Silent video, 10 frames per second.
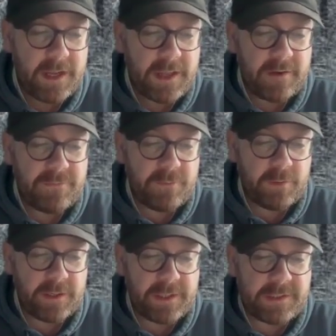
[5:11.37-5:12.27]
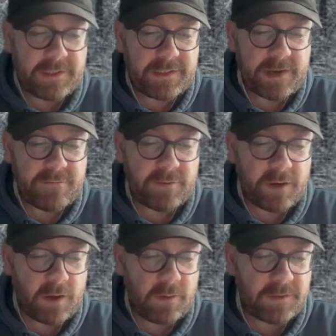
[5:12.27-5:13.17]
They'd fallen into several
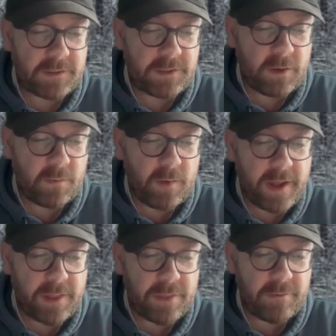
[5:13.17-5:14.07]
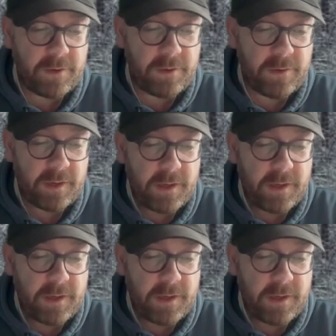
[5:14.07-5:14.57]
holes and got wet through.